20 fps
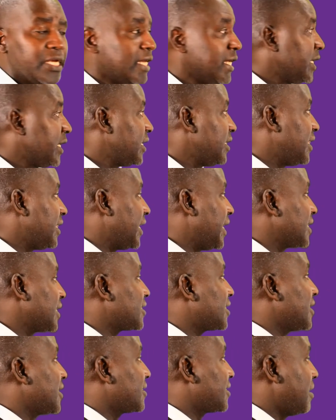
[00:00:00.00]
In the next
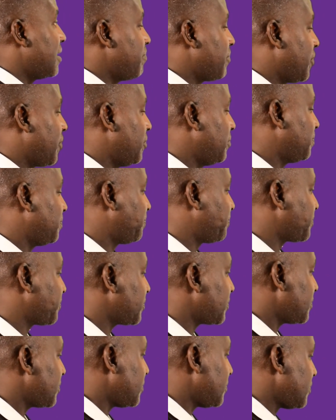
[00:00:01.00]
example,
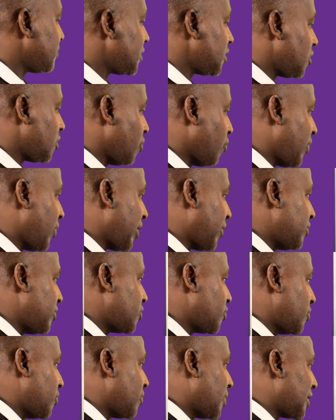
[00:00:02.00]
we are going to
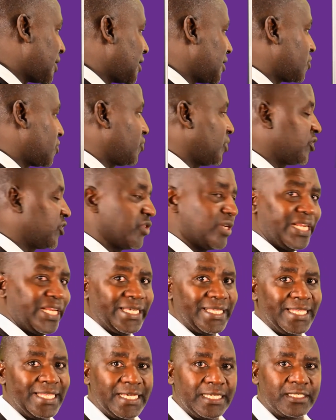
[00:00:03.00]
look at a situation like
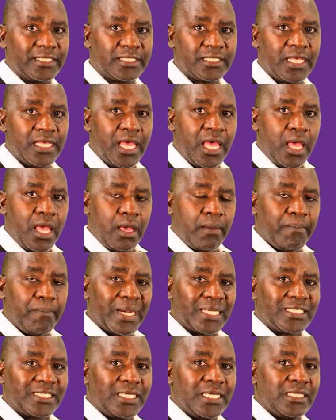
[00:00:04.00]
this,
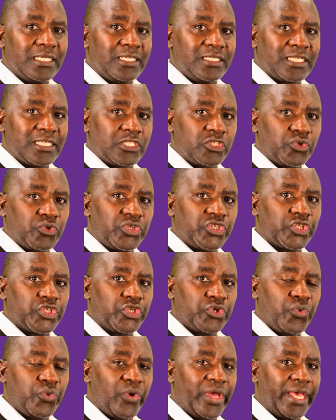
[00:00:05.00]
but it is a situation
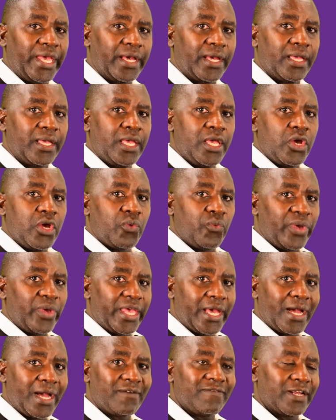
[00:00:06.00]
where we
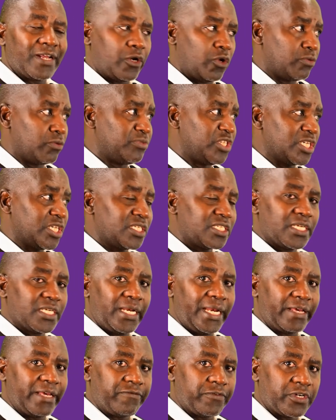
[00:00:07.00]
have an object,
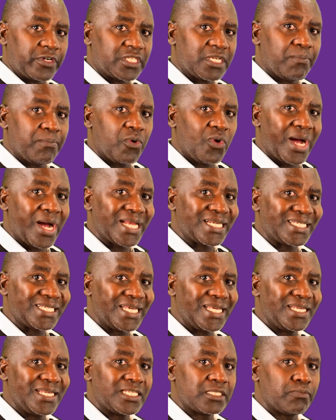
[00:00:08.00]
like for example, a
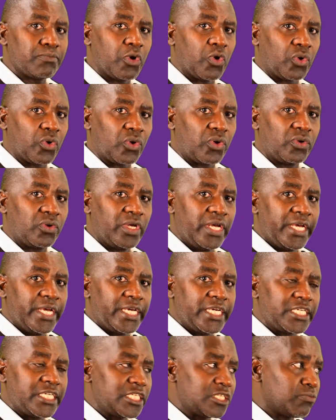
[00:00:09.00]
tennis ball.
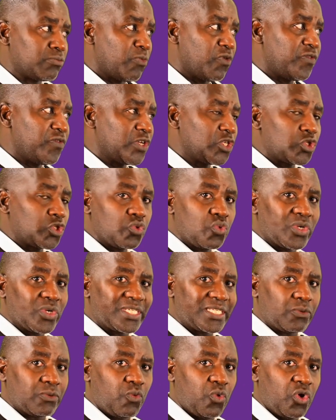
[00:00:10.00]
It is moving towards the
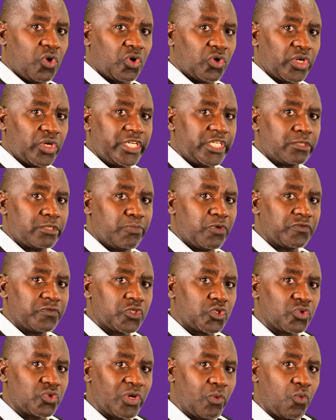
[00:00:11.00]
wall. It moves to
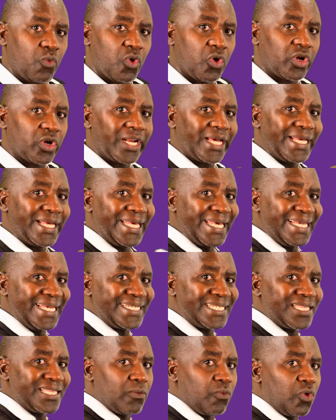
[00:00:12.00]
the wall, hits
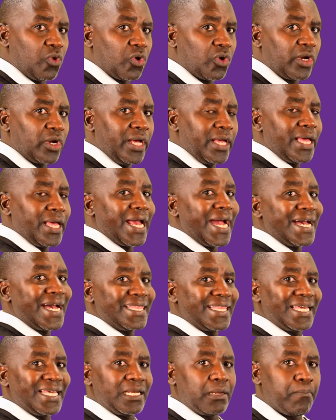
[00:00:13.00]
the wall, and
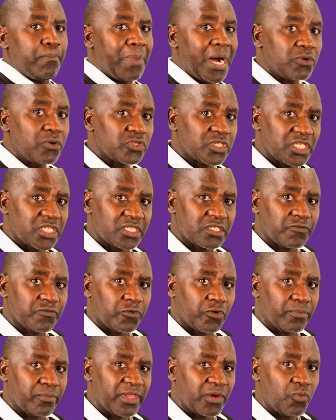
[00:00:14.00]
then bounces
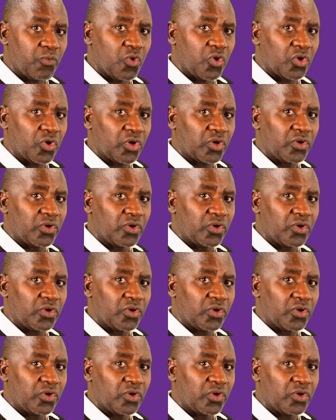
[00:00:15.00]
from the wall.